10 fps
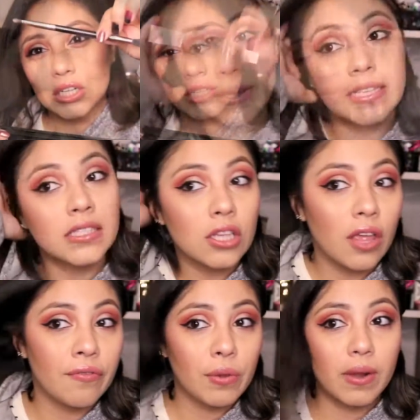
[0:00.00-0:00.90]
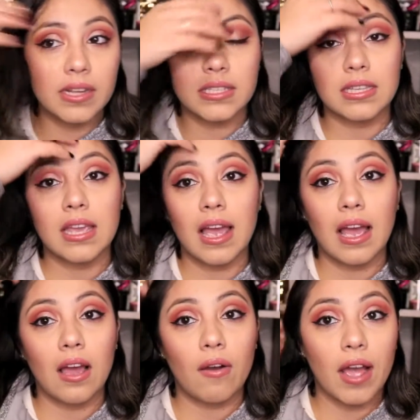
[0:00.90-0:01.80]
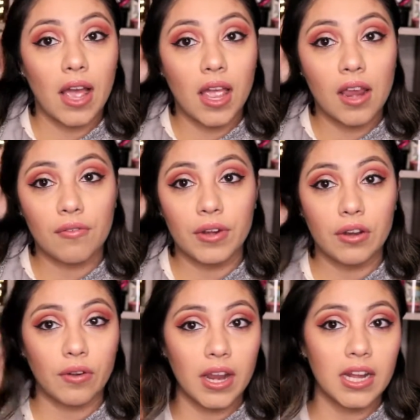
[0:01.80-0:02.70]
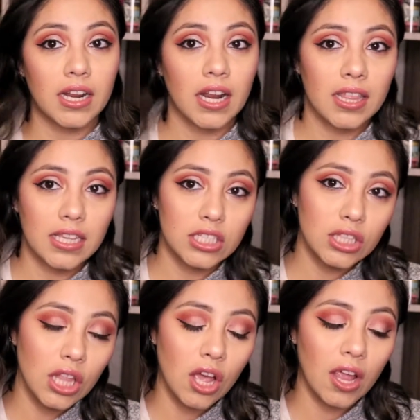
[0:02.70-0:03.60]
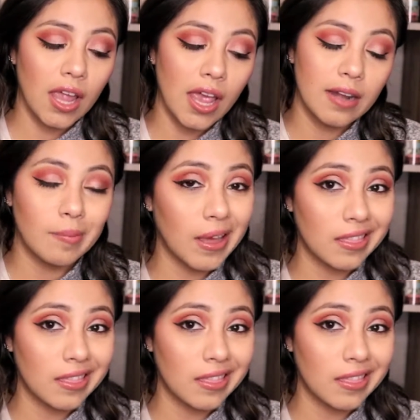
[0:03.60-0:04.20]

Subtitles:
Anyways, so if you want to see how I recreated this look and my